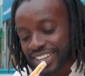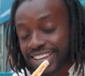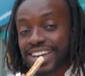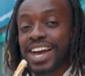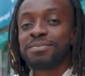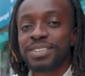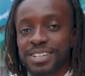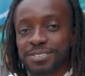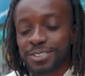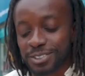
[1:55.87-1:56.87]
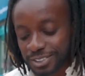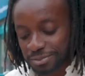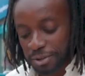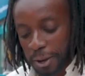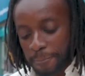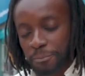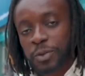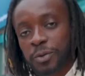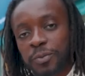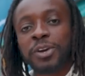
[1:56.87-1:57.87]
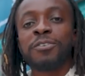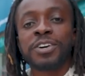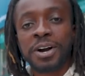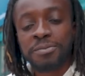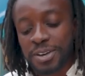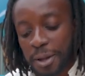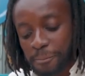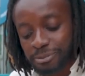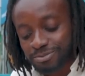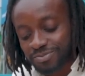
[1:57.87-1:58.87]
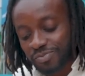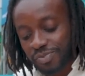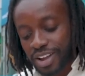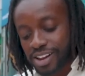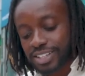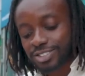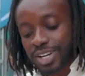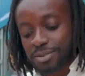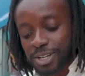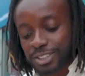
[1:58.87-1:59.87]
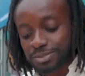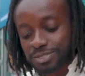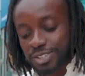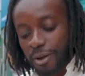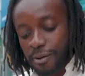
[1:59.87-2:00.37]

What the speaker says: It can be difficult, but we overcome it. Let's try the mushrooms.